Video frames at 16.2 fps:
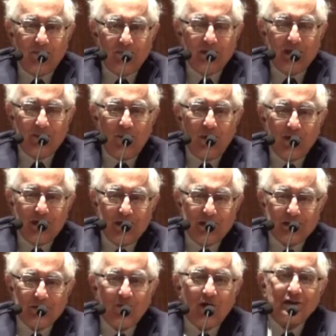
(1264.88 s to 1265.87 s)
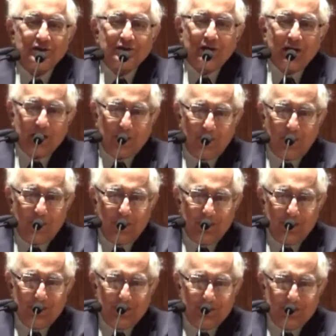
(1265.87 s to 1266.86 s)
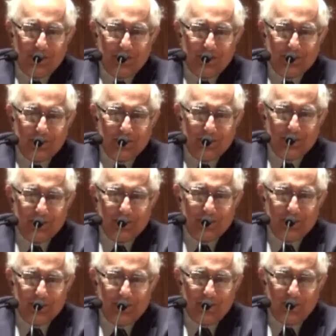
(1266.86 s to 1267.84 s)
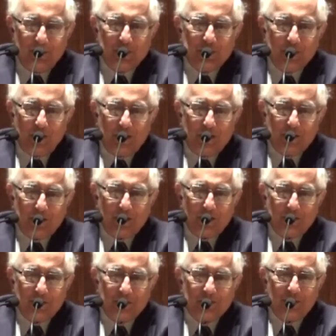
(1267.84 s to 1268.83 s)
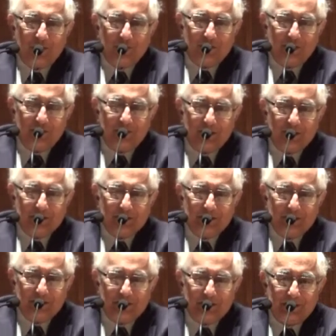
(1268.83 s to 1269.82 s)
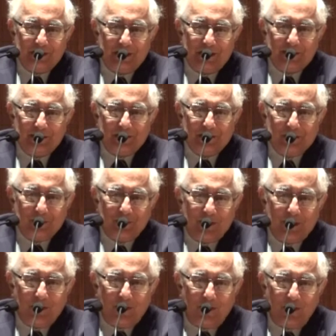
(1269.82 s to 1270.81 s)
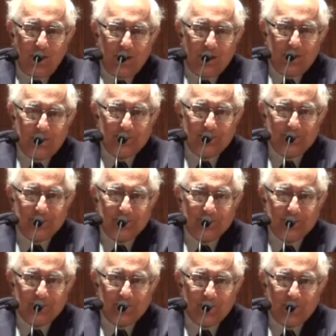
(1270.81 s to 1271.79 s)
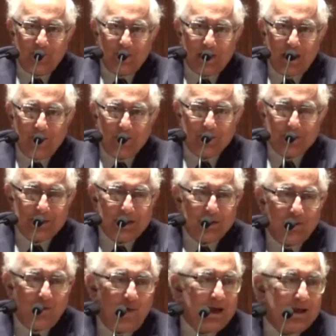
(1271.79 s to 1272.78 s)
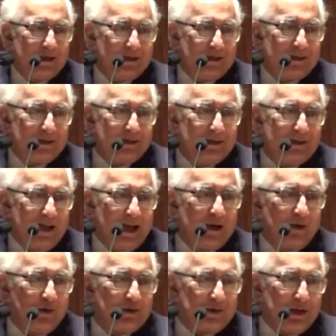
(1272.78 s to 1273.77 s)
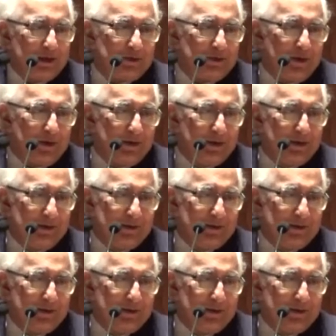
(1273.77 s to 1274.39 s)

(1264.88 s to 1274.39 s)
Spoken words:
of that body is Washington Accord, Mutual Recognition of Degrees, and these were all what I would say white Anglo-Saxon